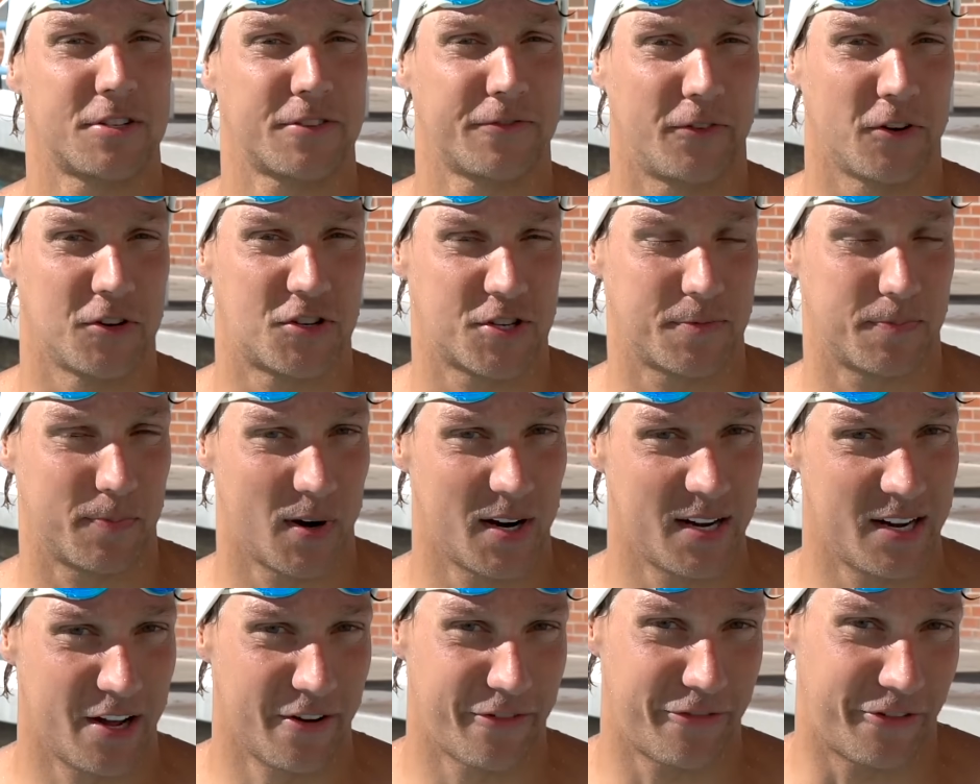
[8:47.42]
for
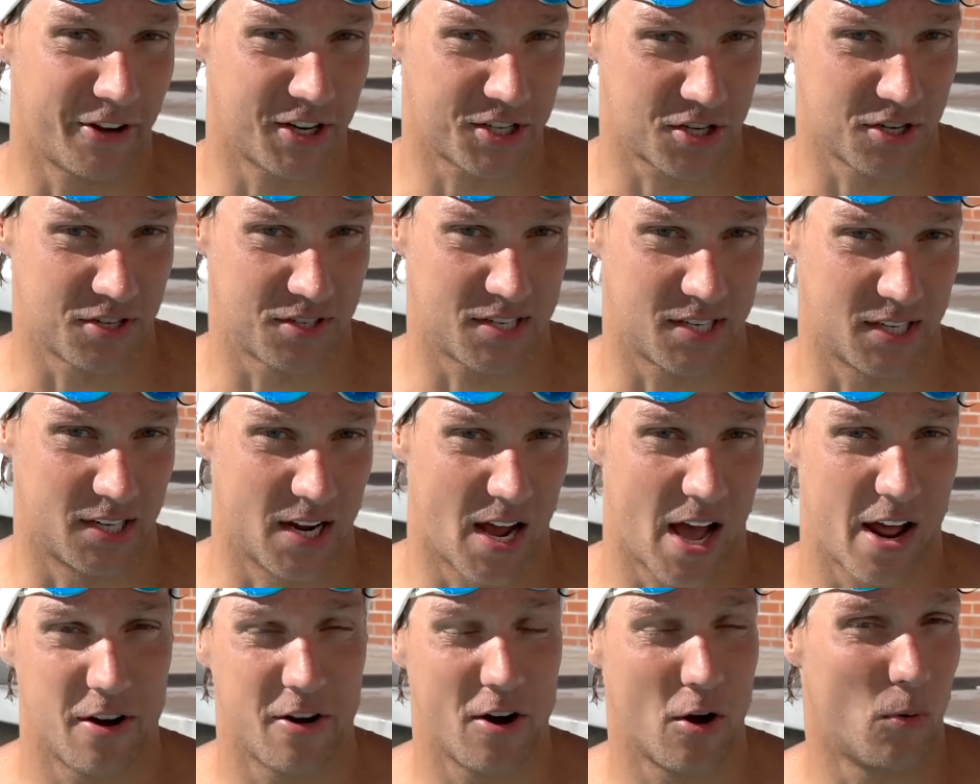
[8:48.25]
sprint efficiency.
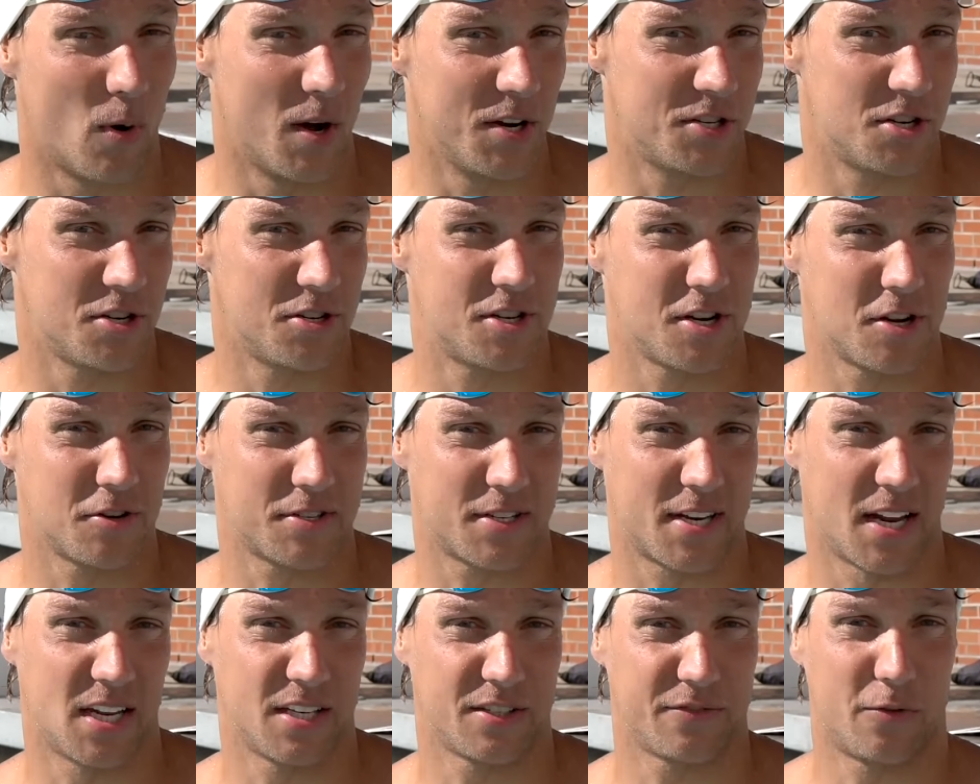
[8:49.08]
I don't know what GTO
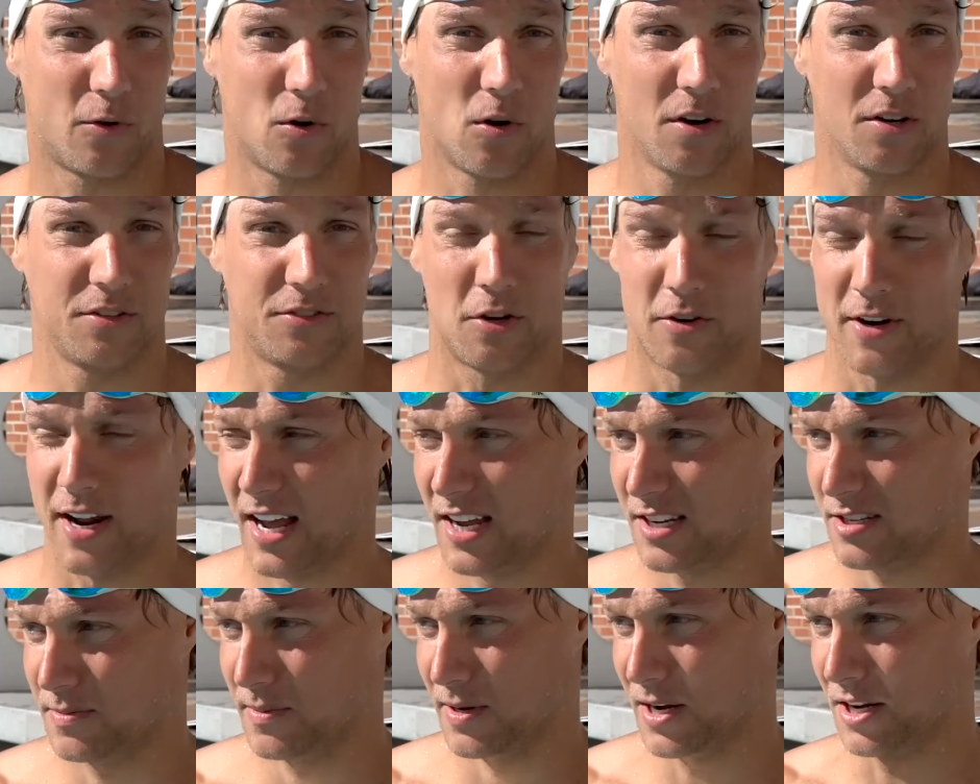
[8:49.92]
stands for. Don't
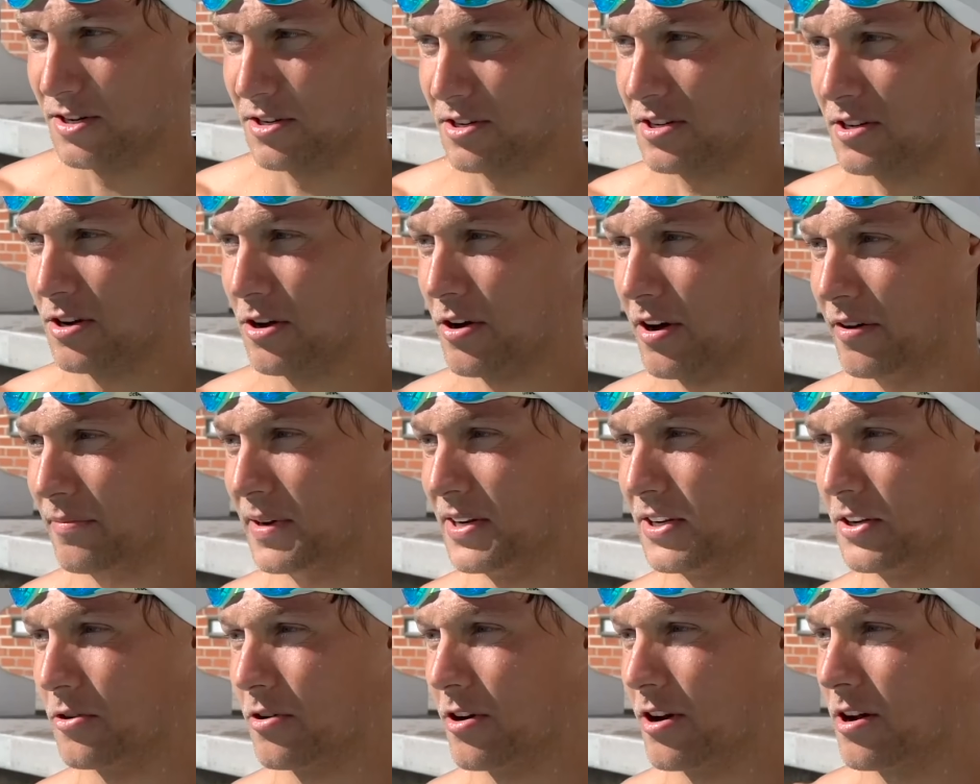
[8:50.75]
ask me. I just know I've
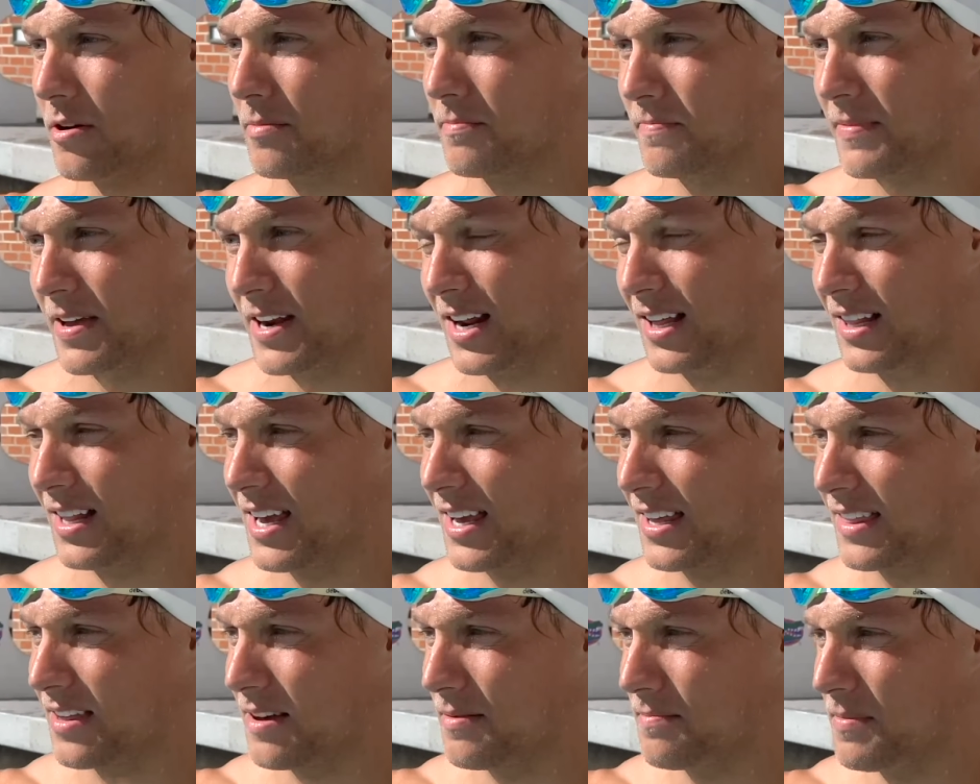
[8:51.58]
been doing them and I
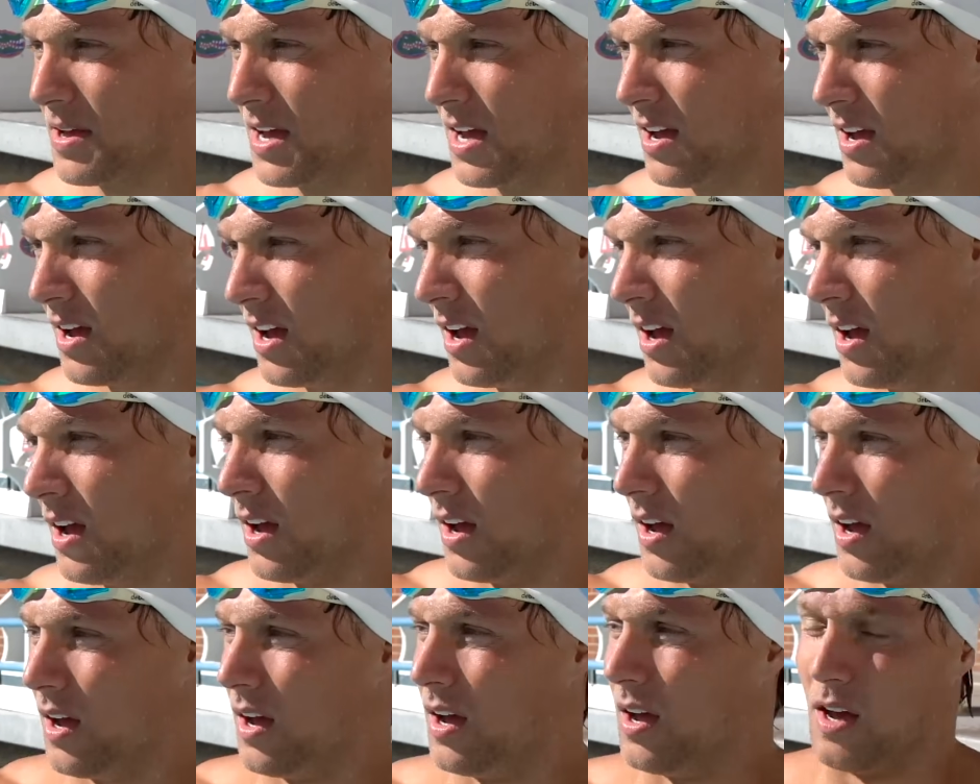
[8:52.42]
like them.
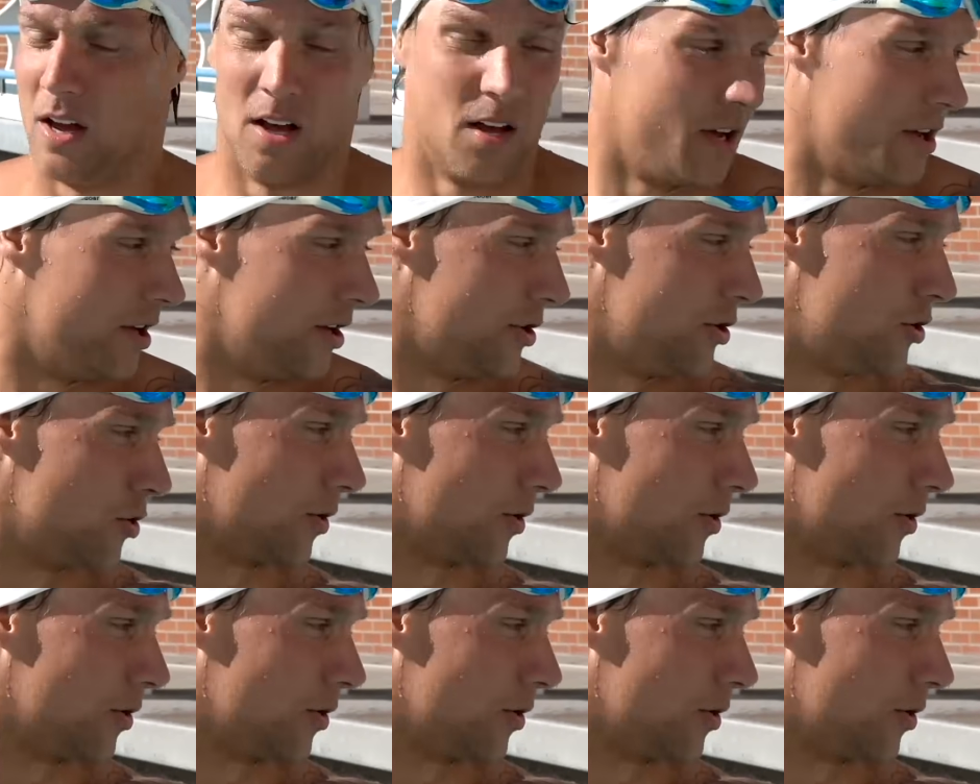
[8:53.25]
You